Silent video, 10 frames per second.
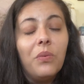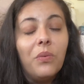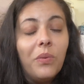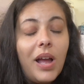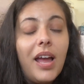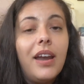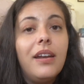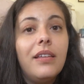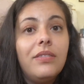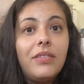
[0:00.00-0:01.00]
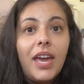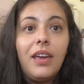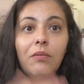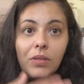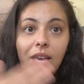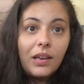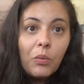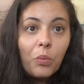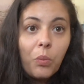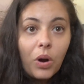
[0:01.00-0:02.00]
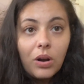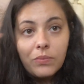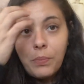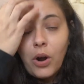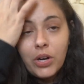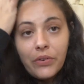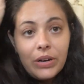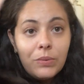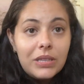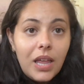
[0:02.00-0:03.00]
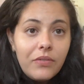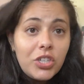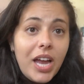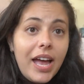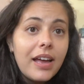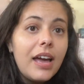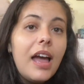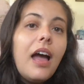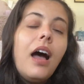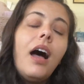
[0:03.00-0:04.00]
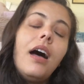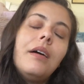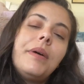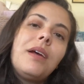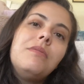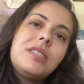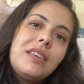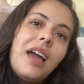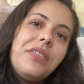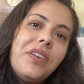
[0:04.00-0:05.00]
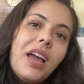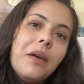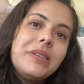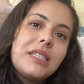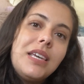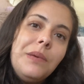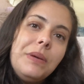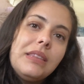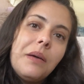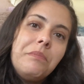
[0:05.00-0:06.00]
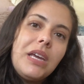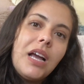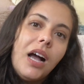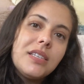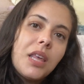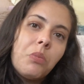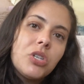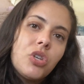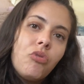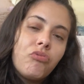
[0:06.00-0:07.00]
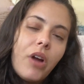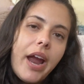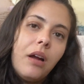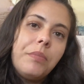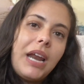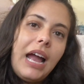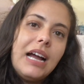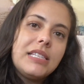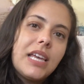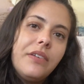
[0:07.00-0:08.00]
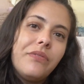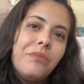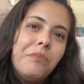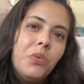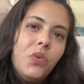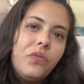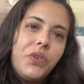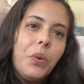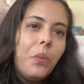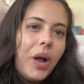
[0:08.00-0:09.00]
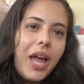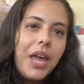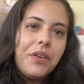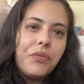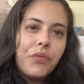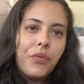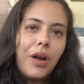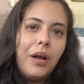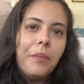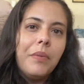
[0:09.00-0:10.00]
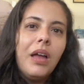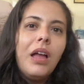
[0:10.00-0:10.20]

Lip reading: when they like were partnering with Love Shack. And I think I was keeping them because they were so rare, but as I've moved away from